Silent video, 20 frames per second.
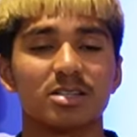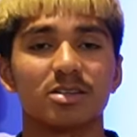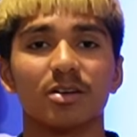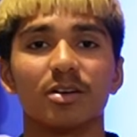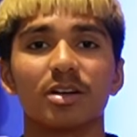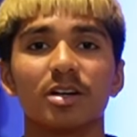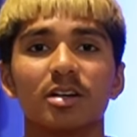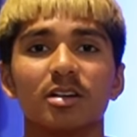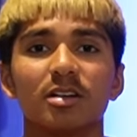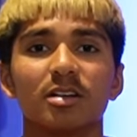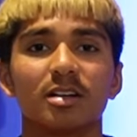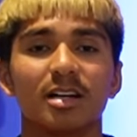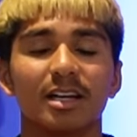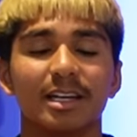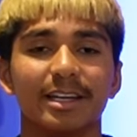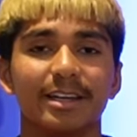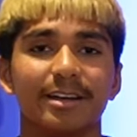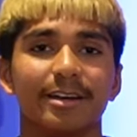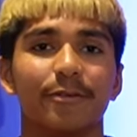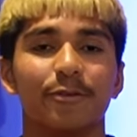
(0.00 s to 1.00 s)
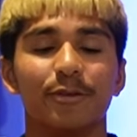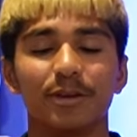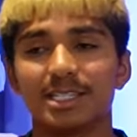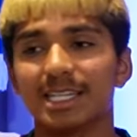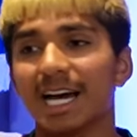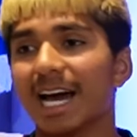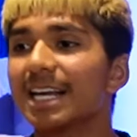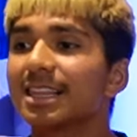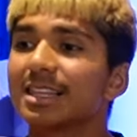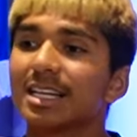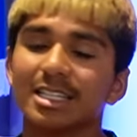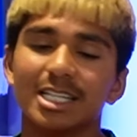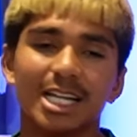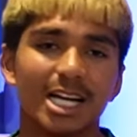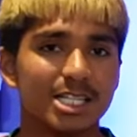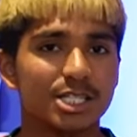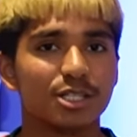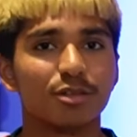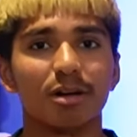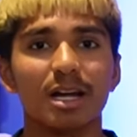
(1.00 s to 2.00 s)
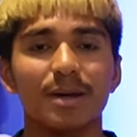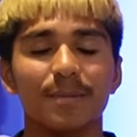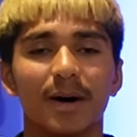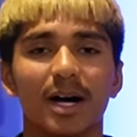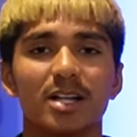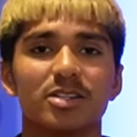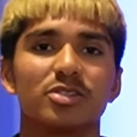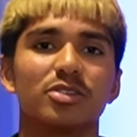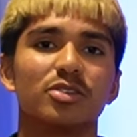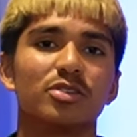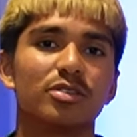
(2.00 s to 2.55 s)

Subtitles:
So if you take the last 3 months,